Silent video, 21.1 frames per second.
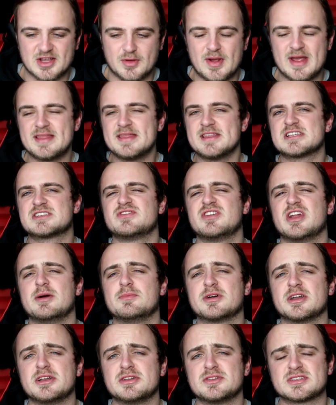So in this
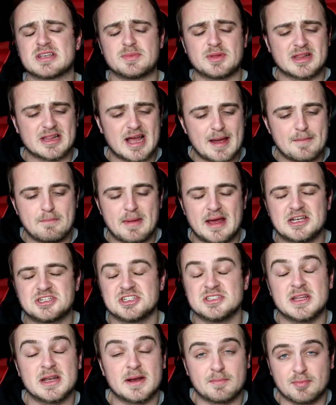video, I'm going to do something that I
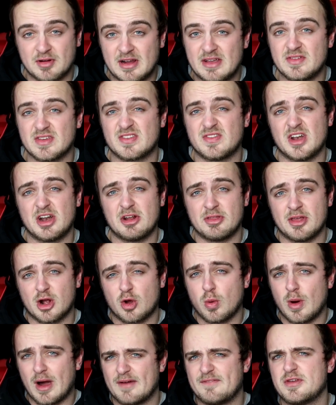mentioned in a previous video
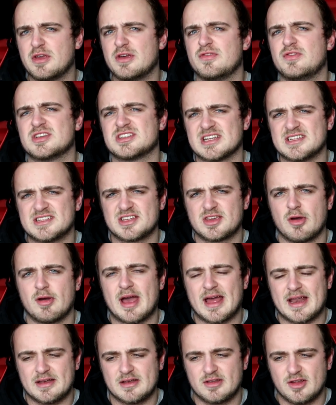that quite a few of you said to
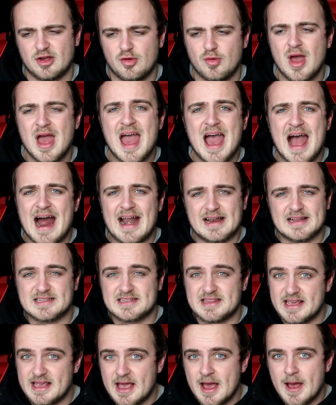go ahead and do, and
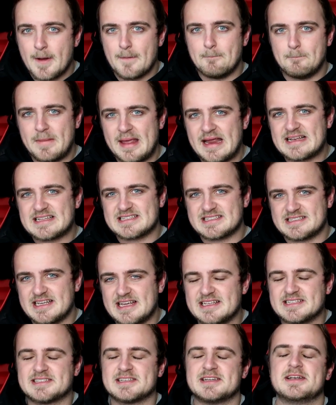it's the
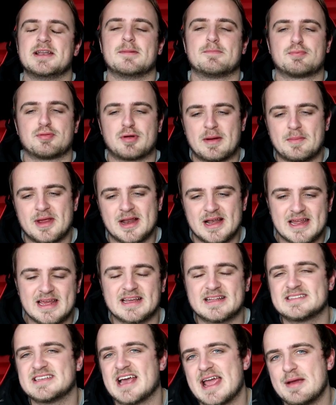mid-season Premier
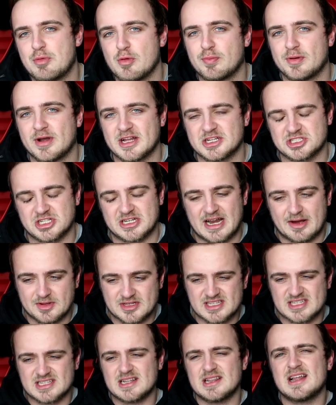League table prediction.
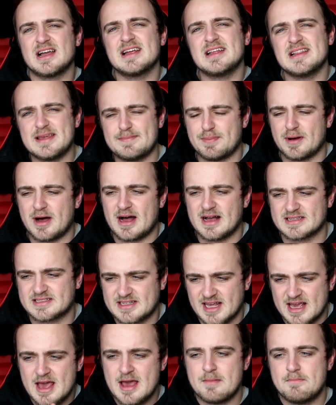Now, it's slightly
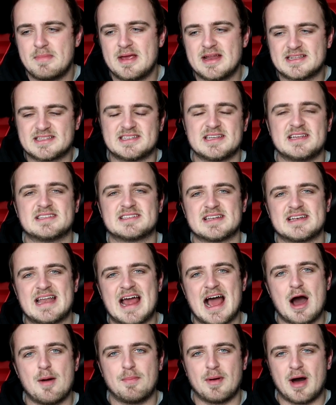past mid-season
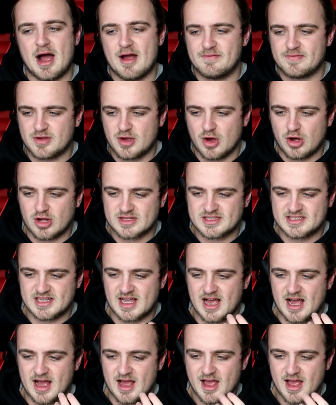now, but I've got,
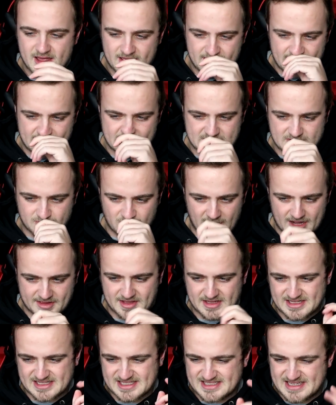there's, what, I
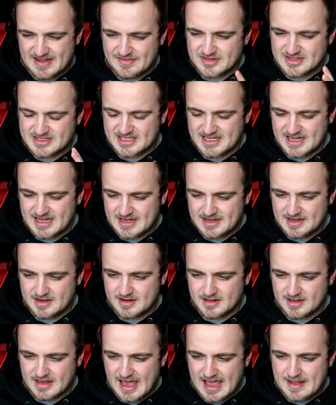think
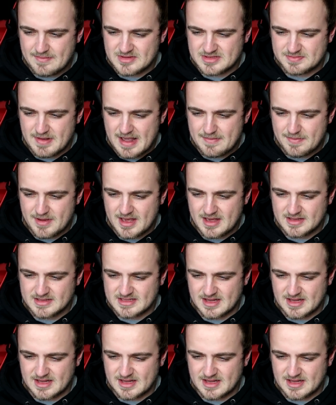17 games, maybe?